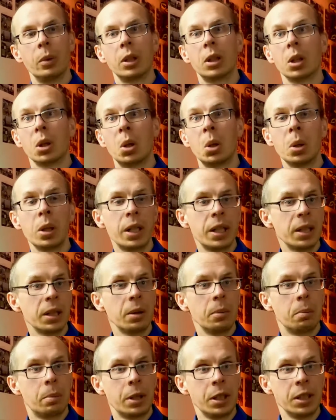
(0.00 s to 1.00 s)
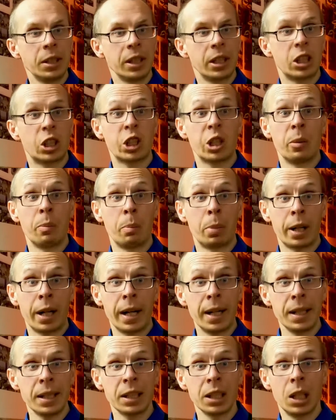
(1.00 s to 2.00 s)
With current PreSearch
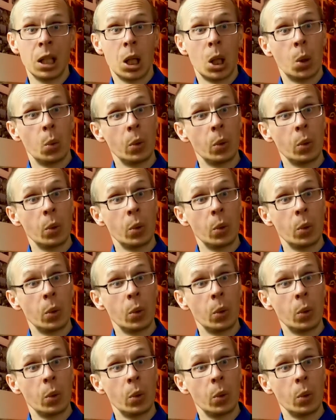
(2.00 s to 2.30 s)
price,